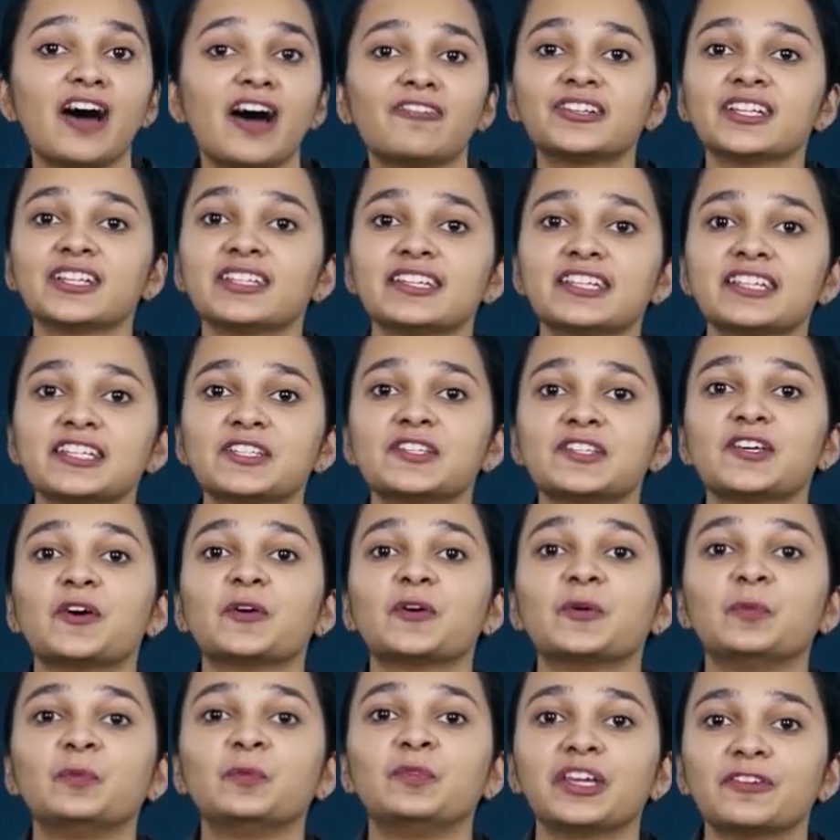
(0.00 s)
After this,
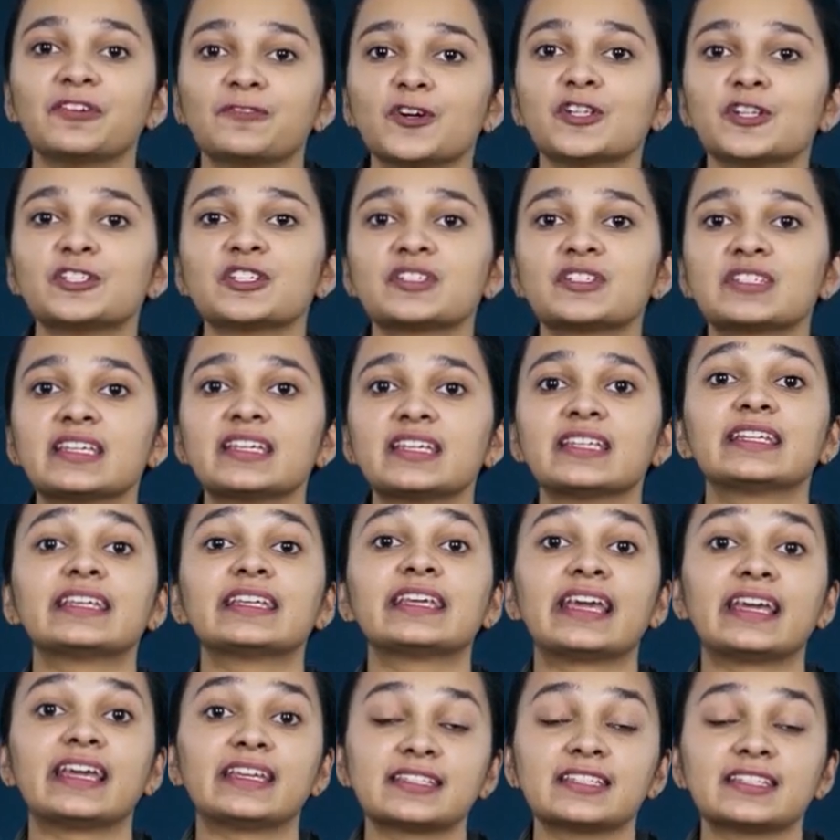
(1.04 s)
we have also seen
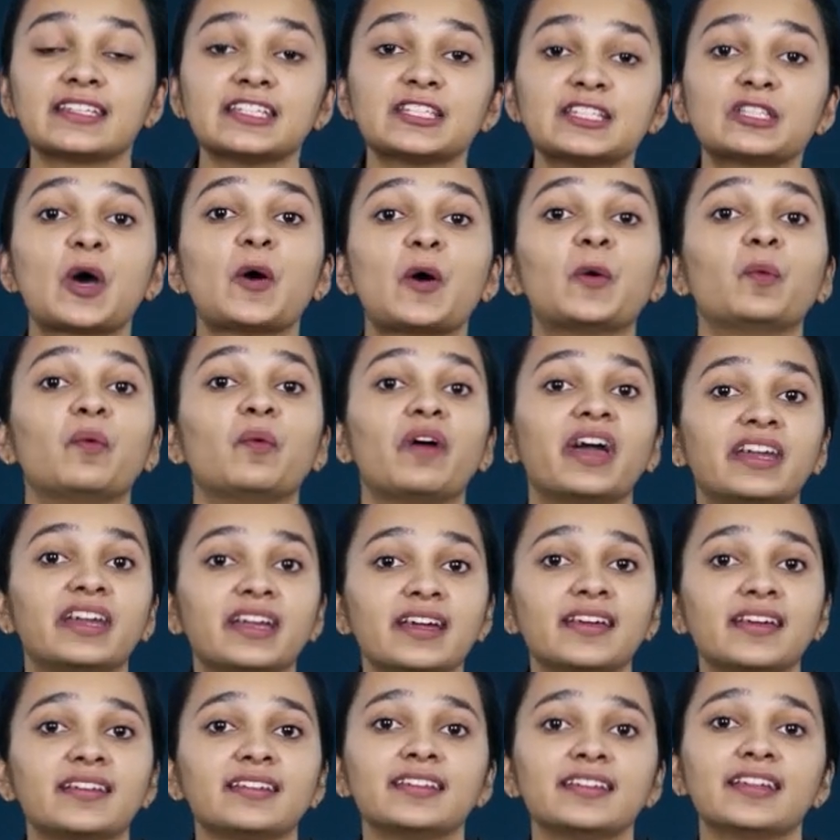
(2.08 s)
cases
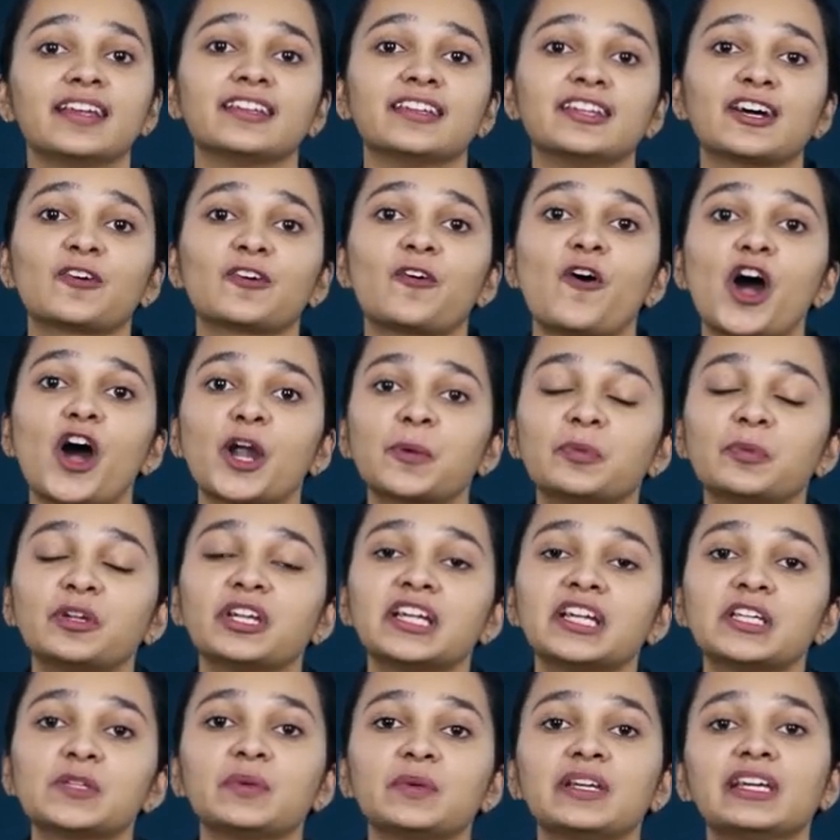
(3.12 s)
wherein the
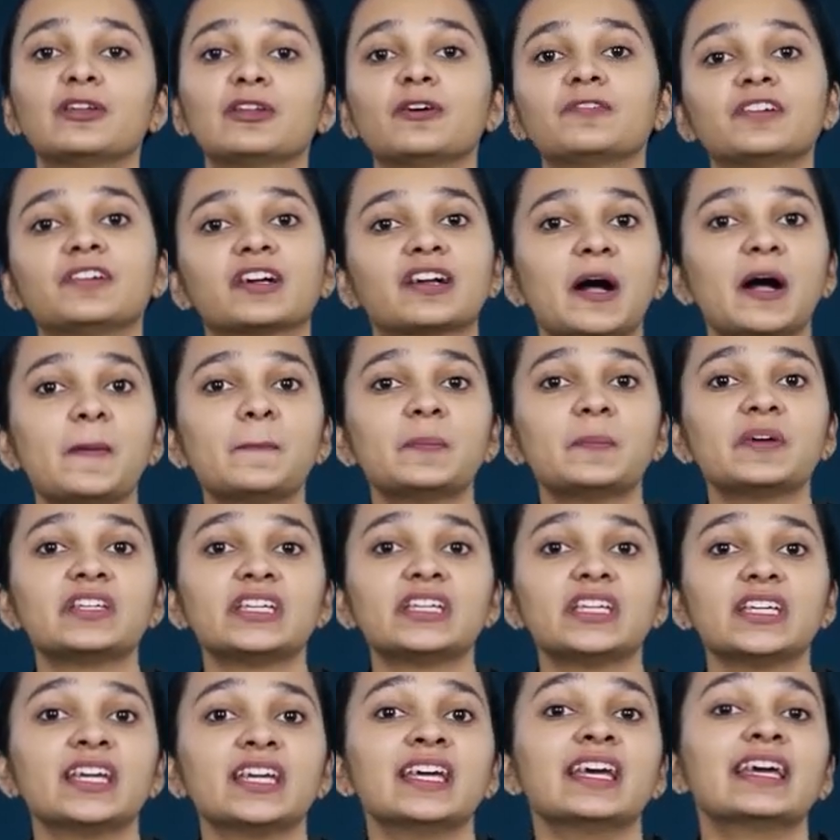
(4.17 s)
corporate veil of a
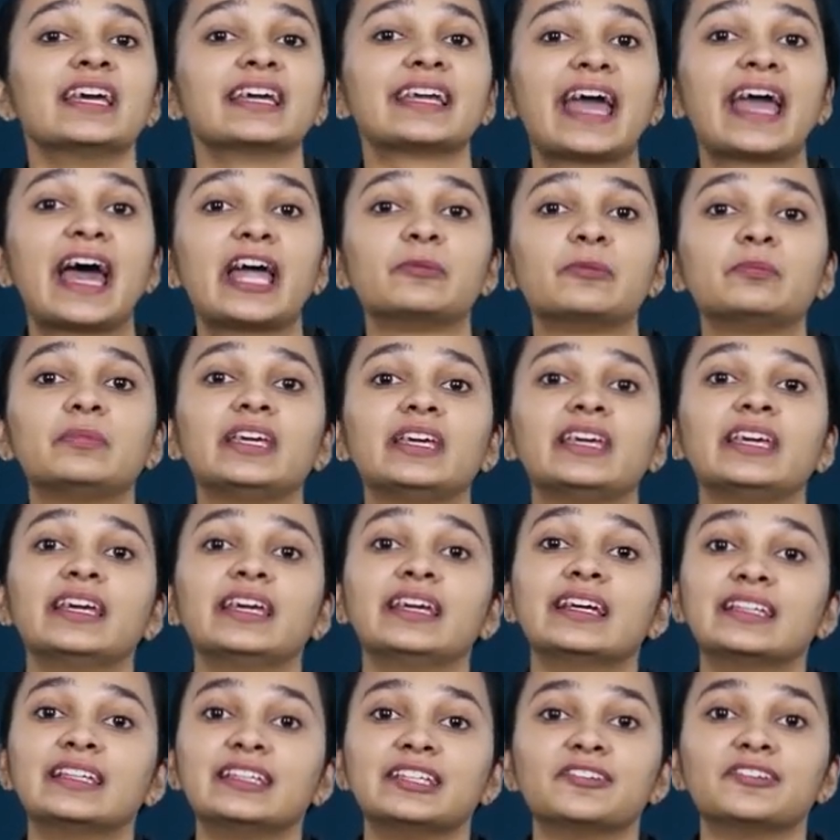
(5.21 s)
company can
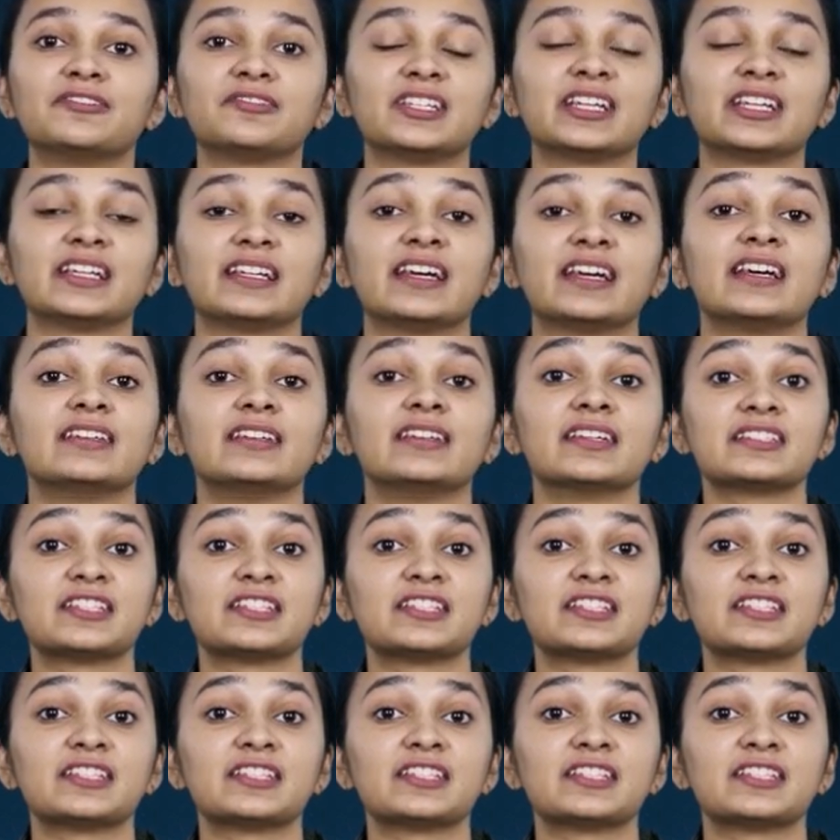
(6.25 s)
be lifted.